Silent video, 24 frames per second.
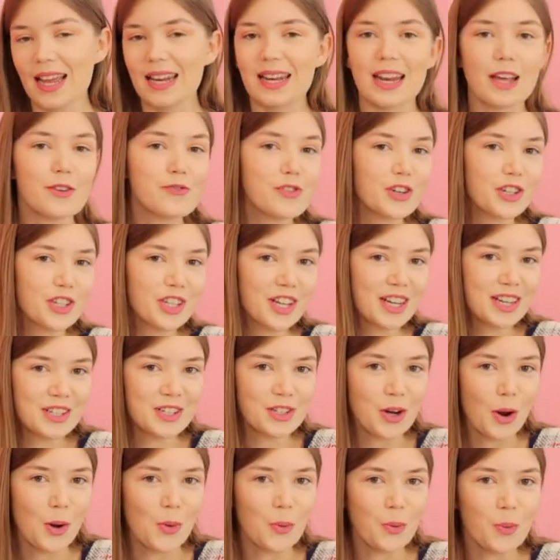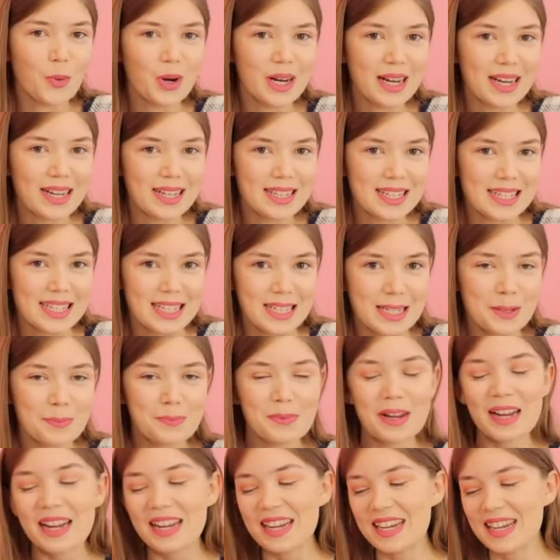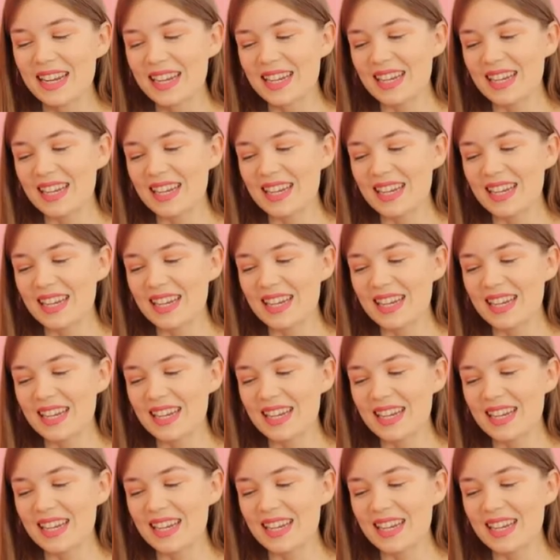never change a winning team.